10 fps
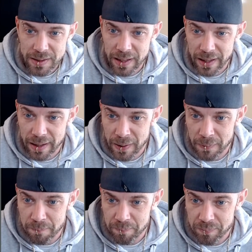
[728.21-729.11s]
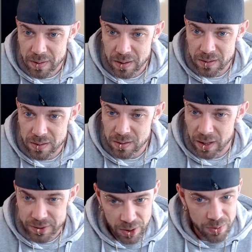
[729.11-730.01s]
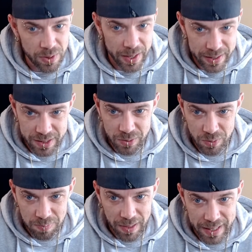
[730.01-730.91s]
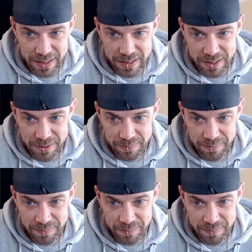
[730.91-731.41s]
I do like these Ork blades.